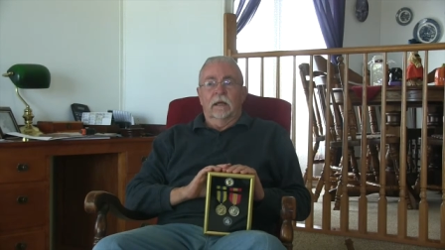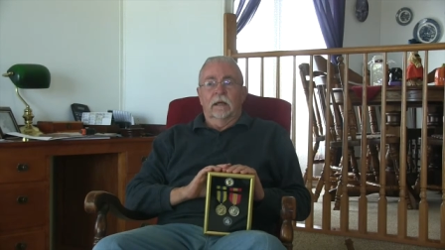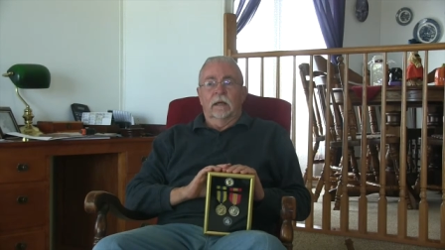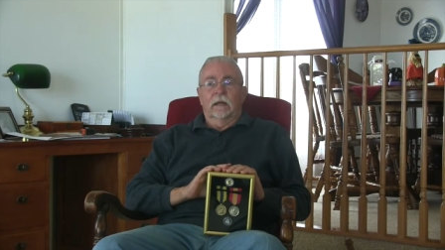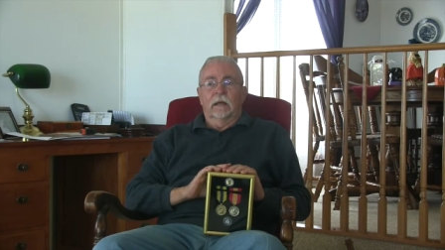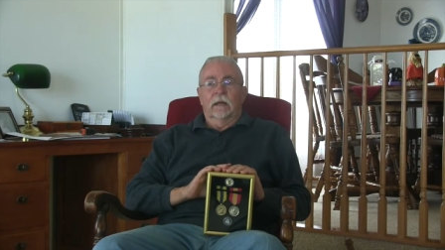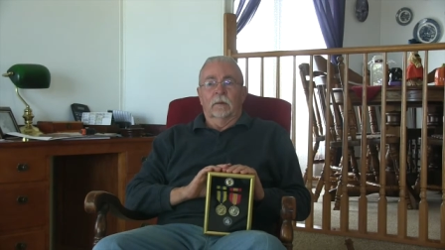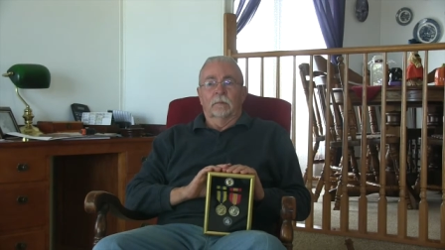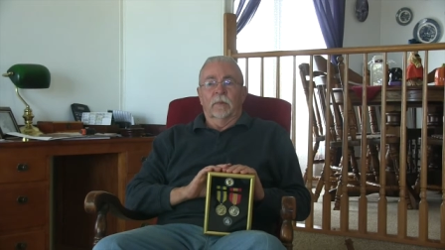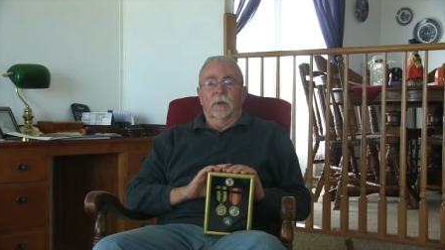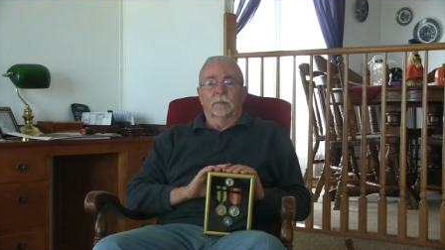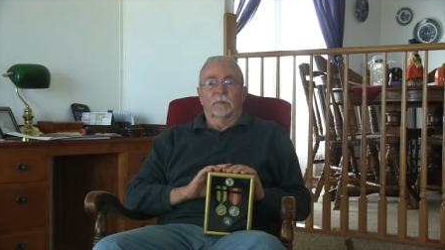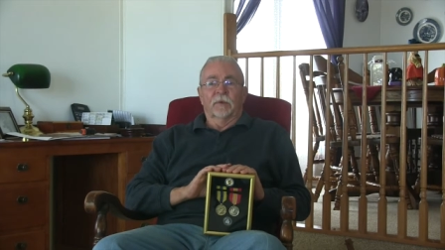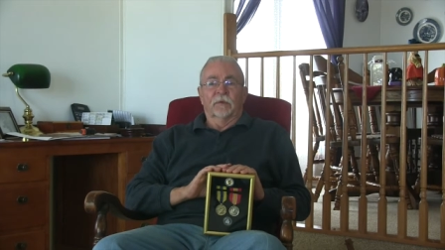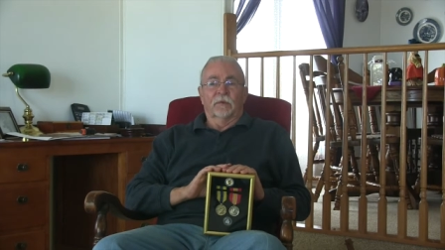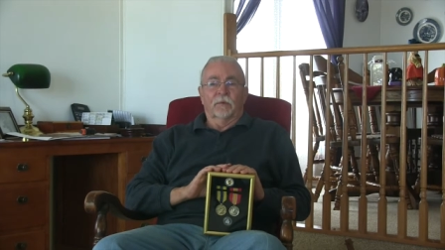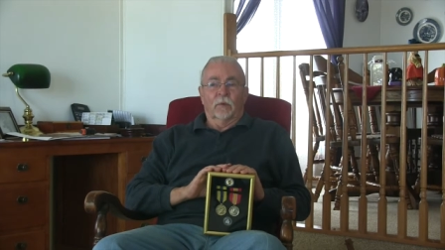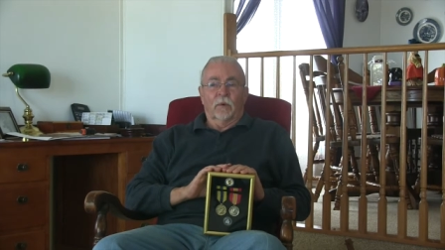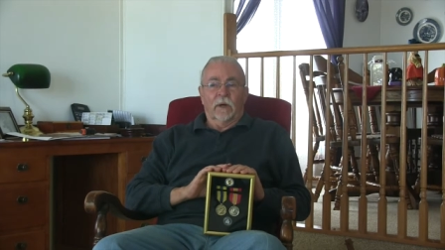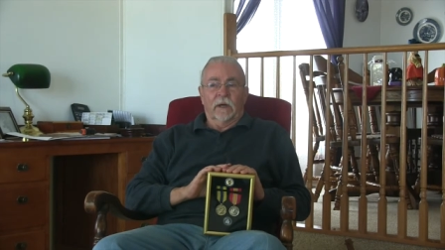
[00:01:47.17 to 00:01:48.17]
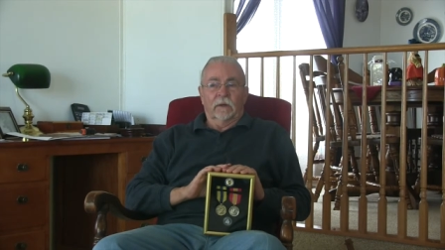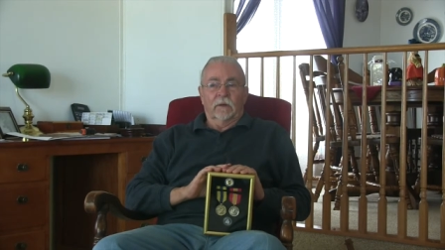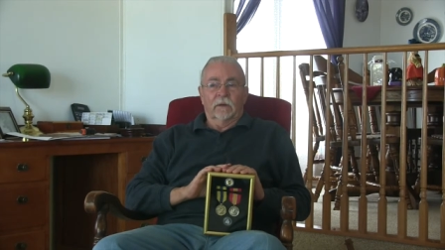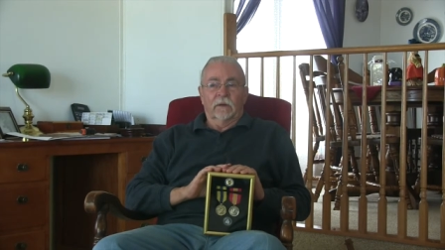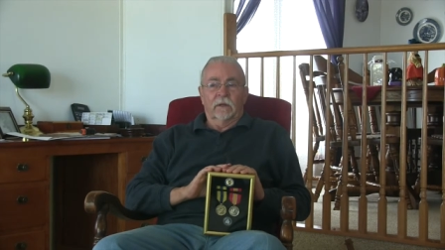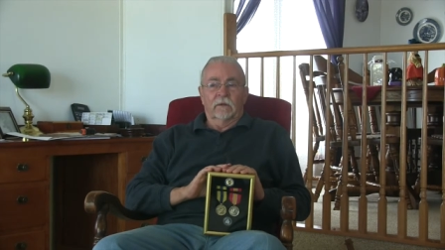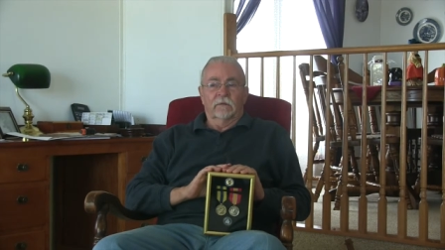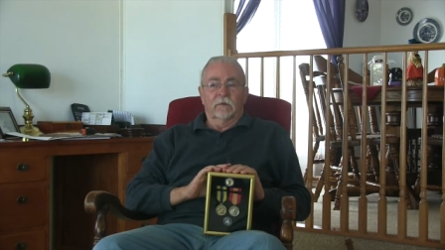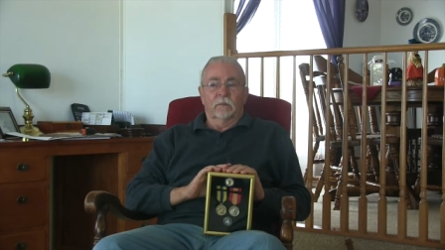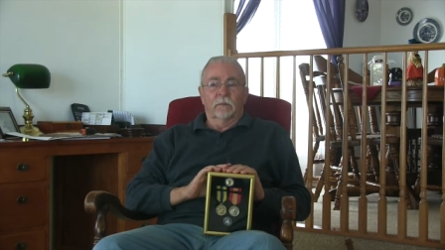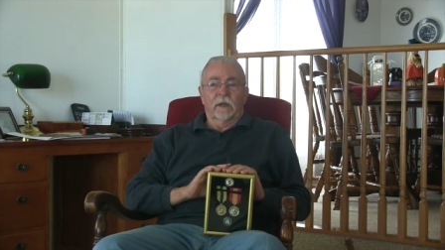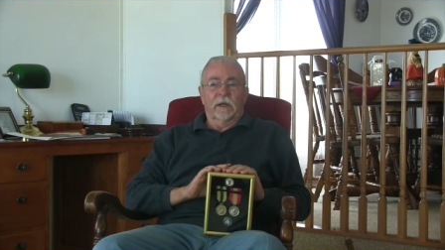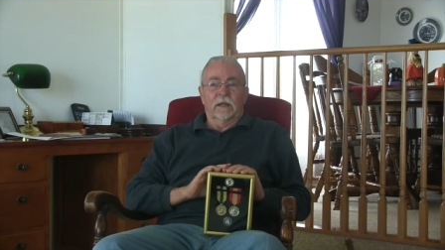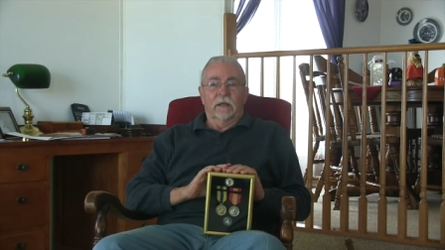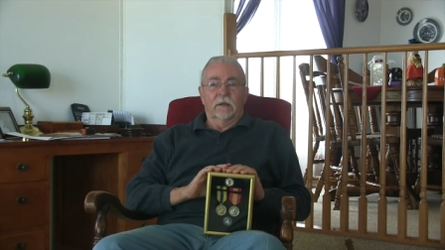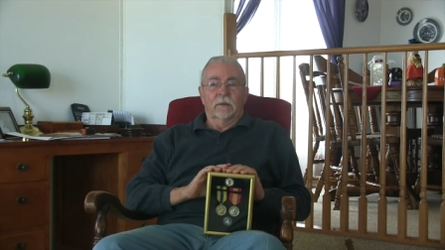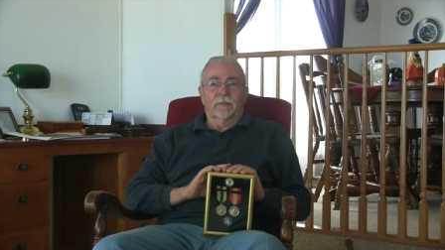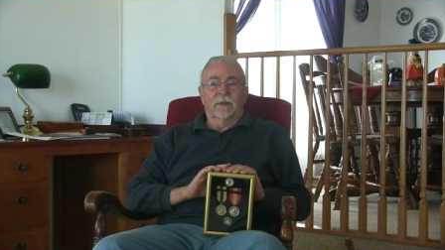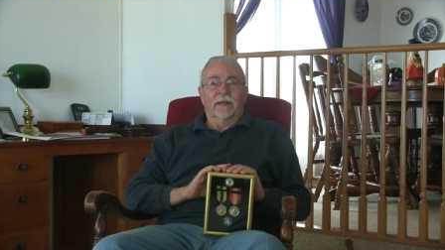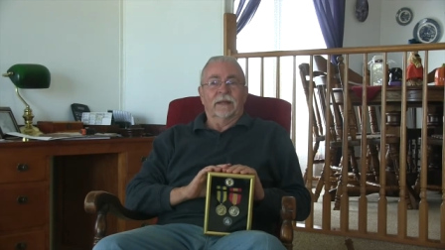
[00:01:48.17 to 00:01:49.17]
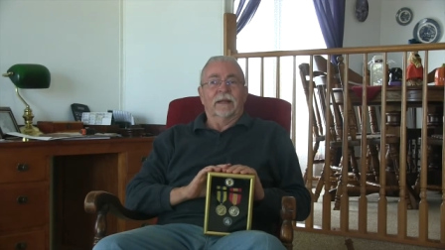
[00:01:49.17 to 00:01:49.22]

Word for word: Uh, but before I could even mail them,